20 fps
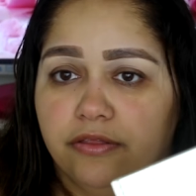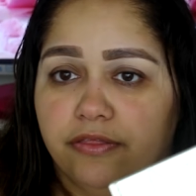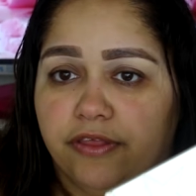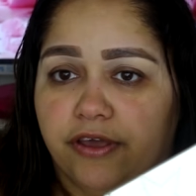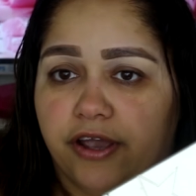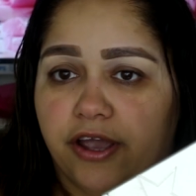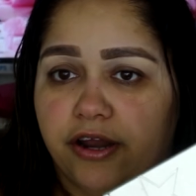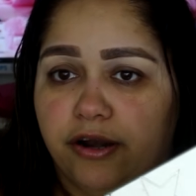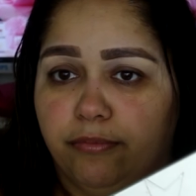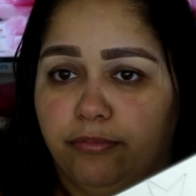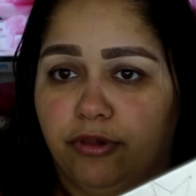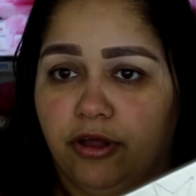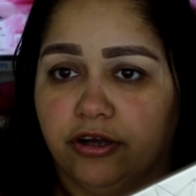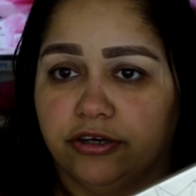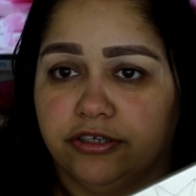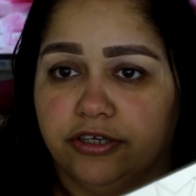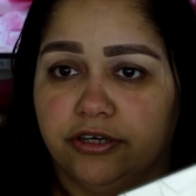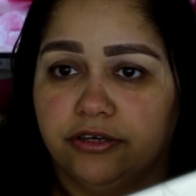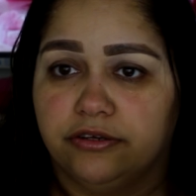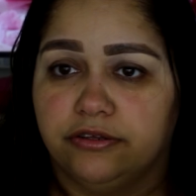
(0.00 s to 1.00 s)
that kind of
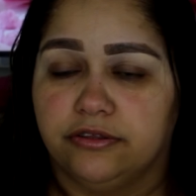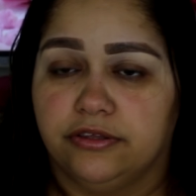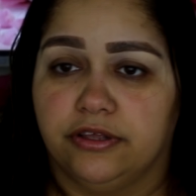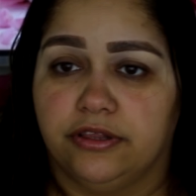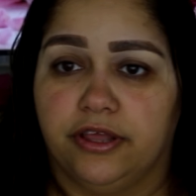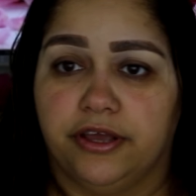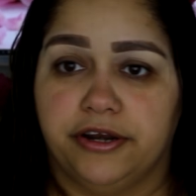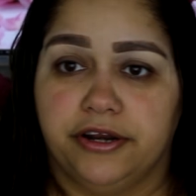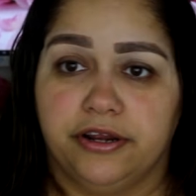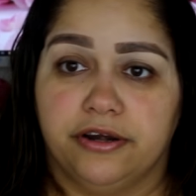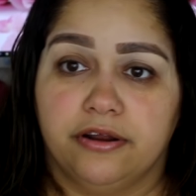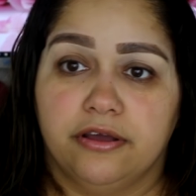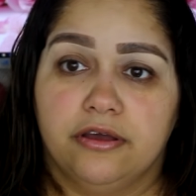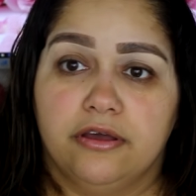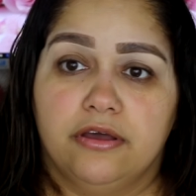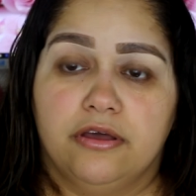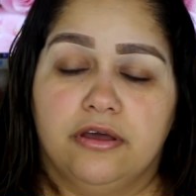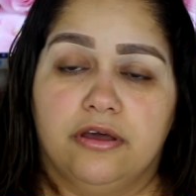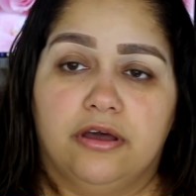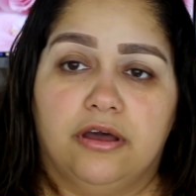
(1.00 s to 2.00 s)
blocked it, the lighting.
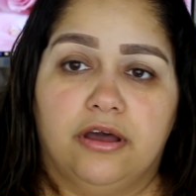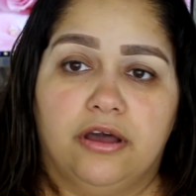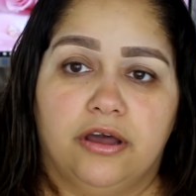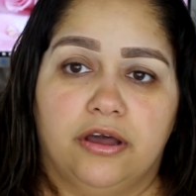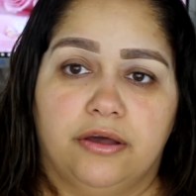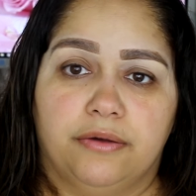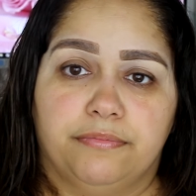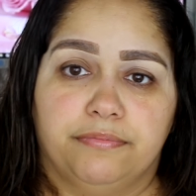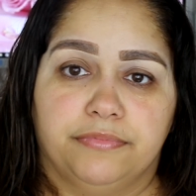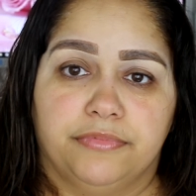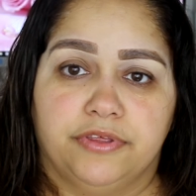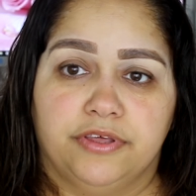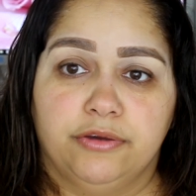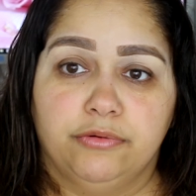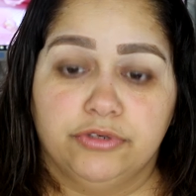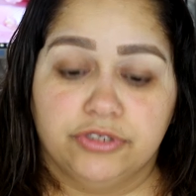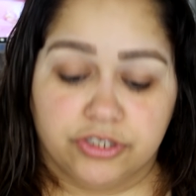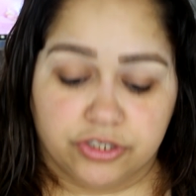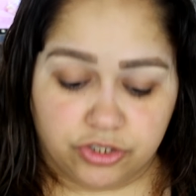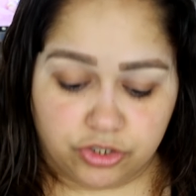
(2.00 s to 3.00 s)
It
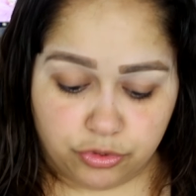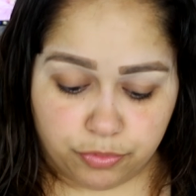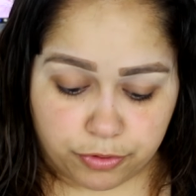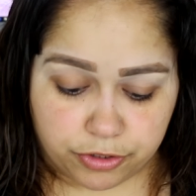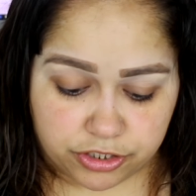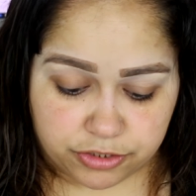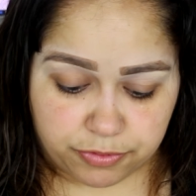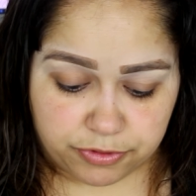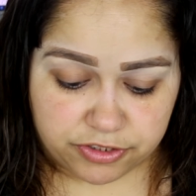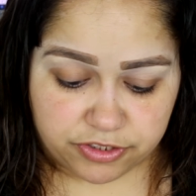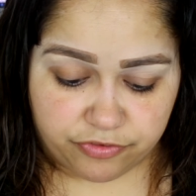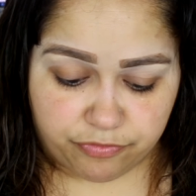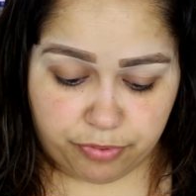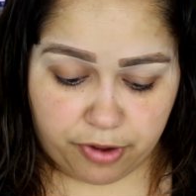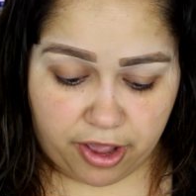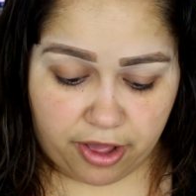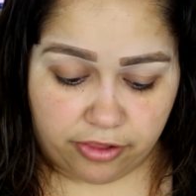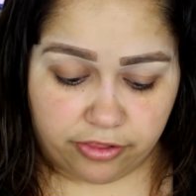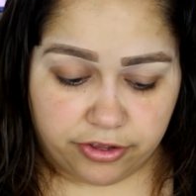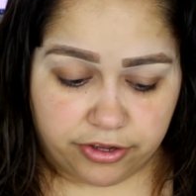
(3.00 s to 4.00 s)
was a super expensive
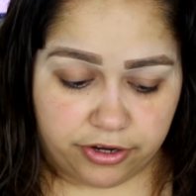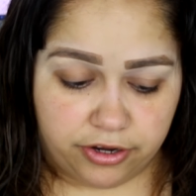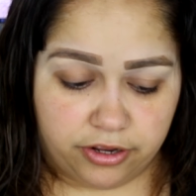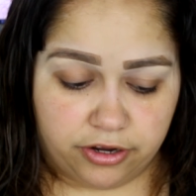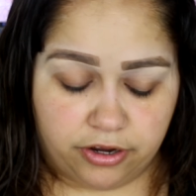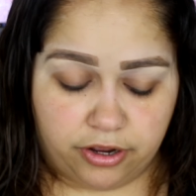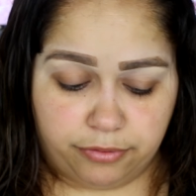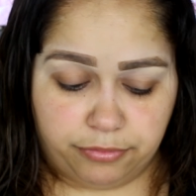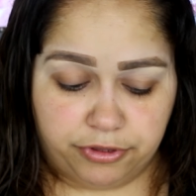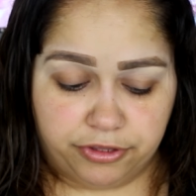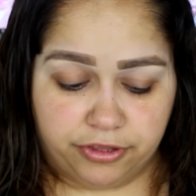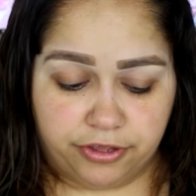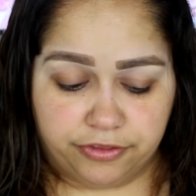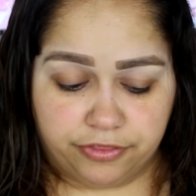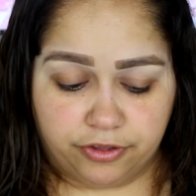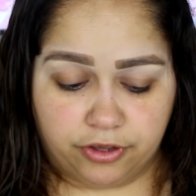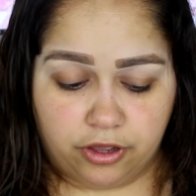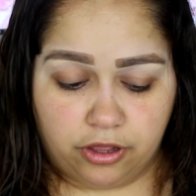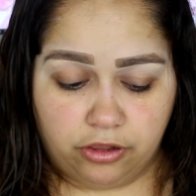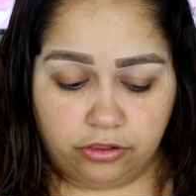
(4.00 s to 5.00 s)
palette, and I mean, like,
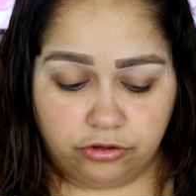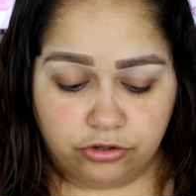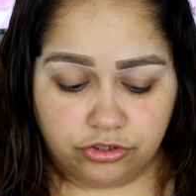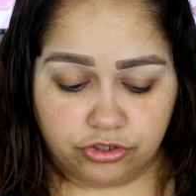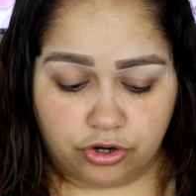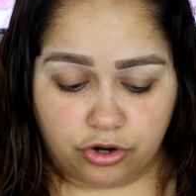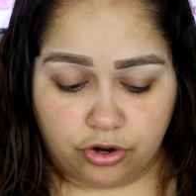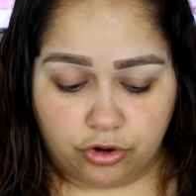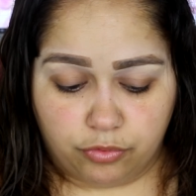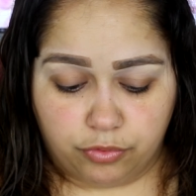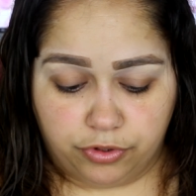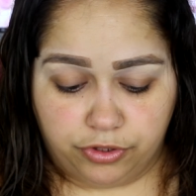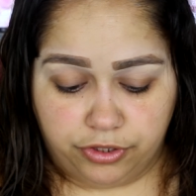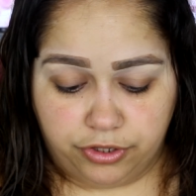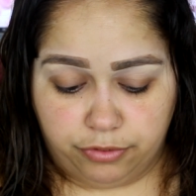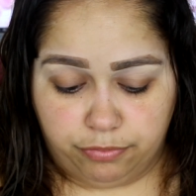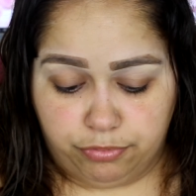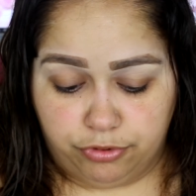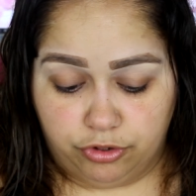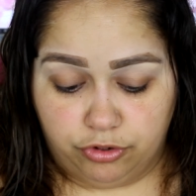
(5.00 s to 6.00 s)
the colors are
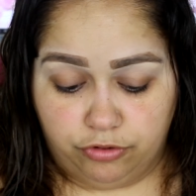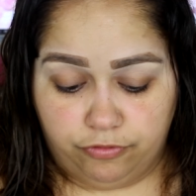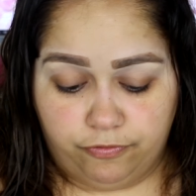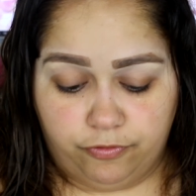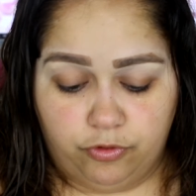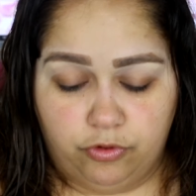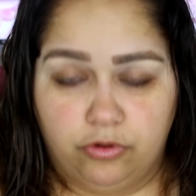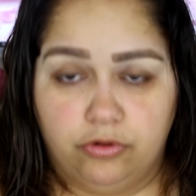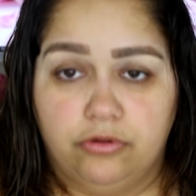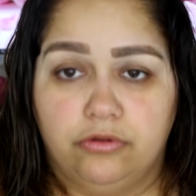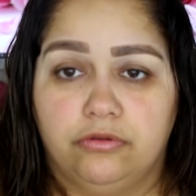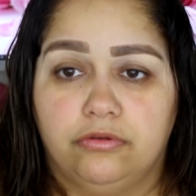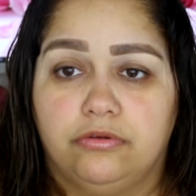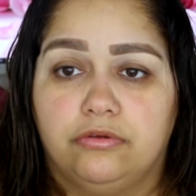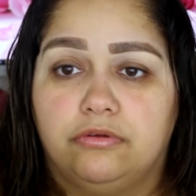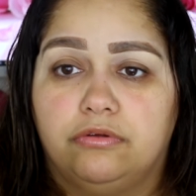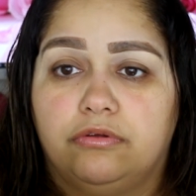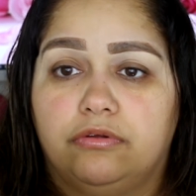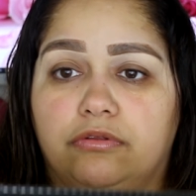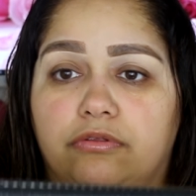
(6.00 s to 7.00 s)
really beautiful.
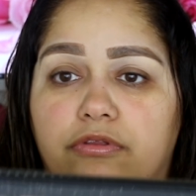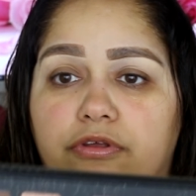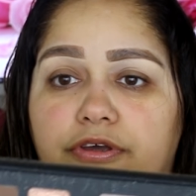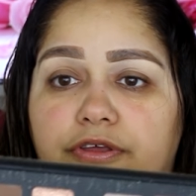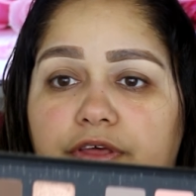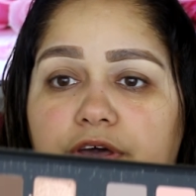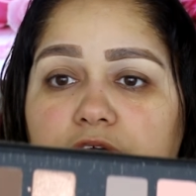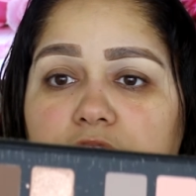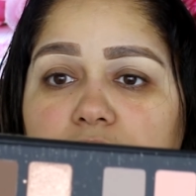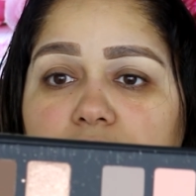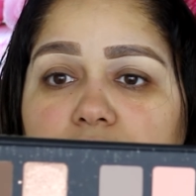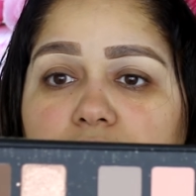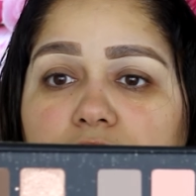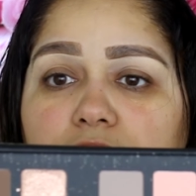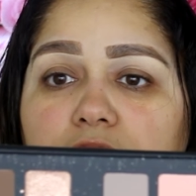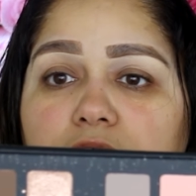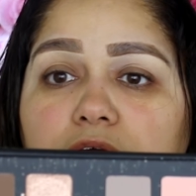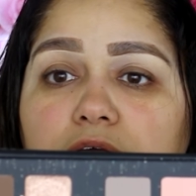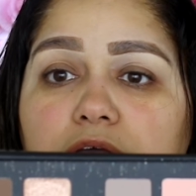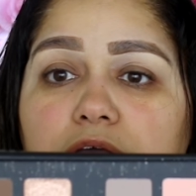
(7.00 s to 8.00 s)
Look at that.
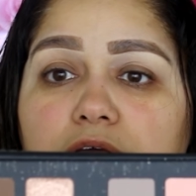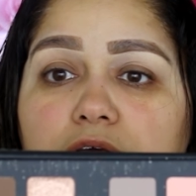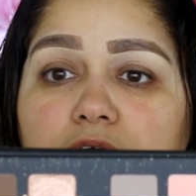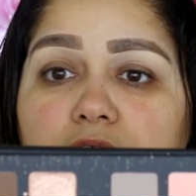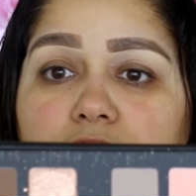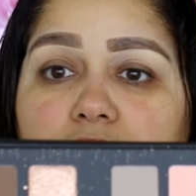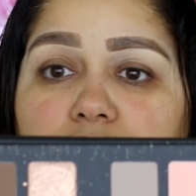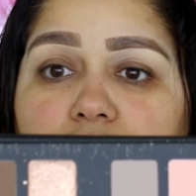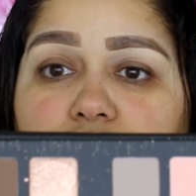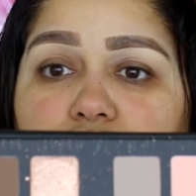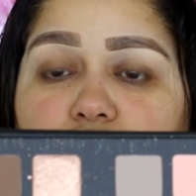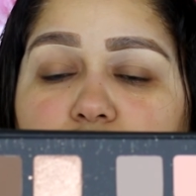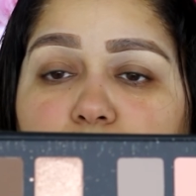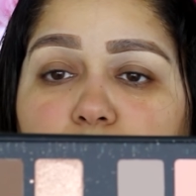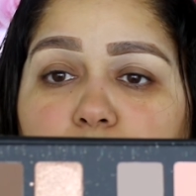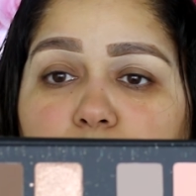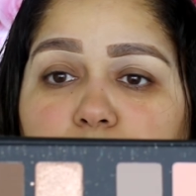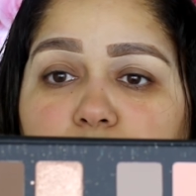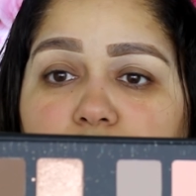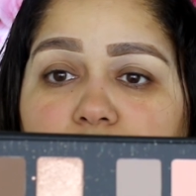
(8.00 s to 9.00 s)

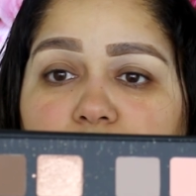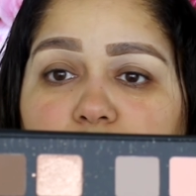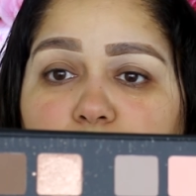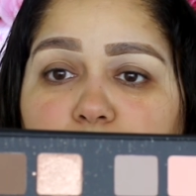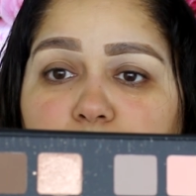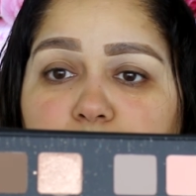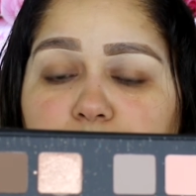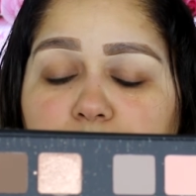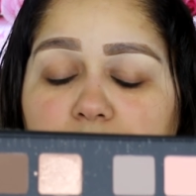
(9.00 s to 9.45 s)
Super beautiful